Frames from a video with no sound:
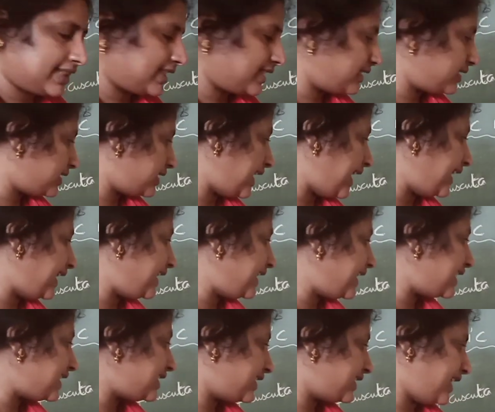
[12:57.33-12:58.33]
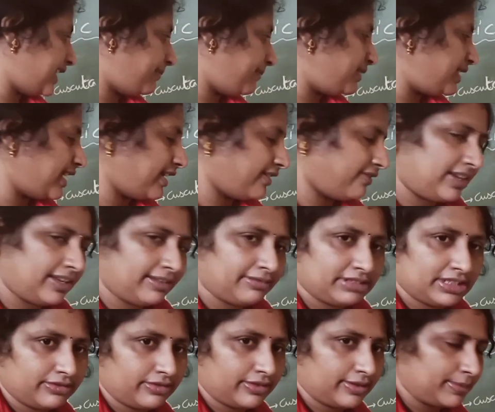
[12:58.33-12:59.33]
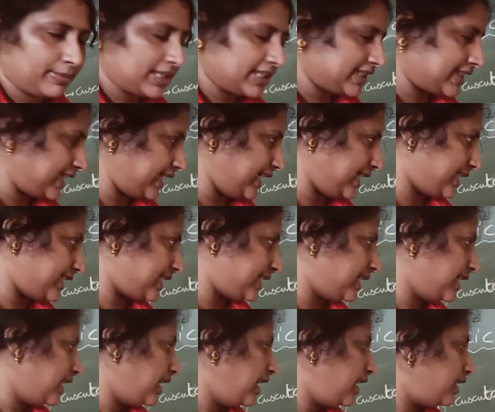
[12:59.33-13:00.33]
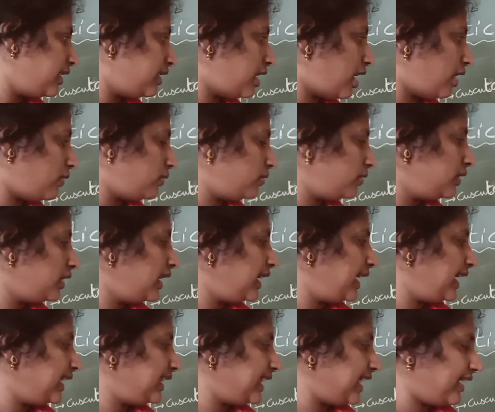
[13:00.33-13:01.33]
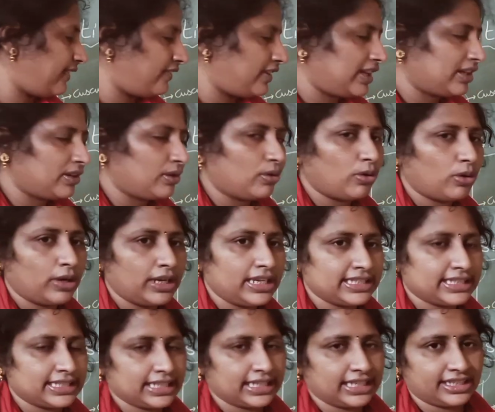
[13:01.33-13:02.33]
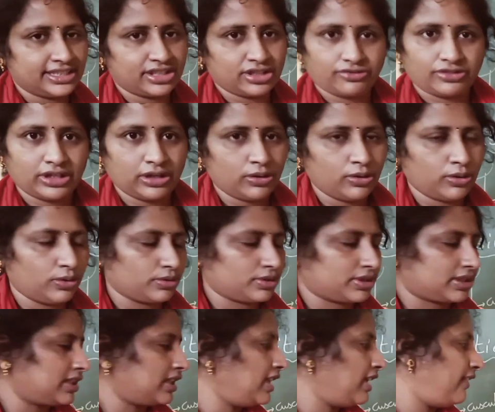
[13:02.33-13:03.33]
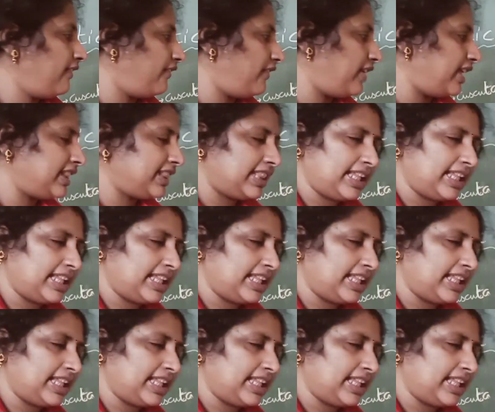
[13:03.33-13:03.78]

slender stem develops from the seeds. Now they will go in search of the host. When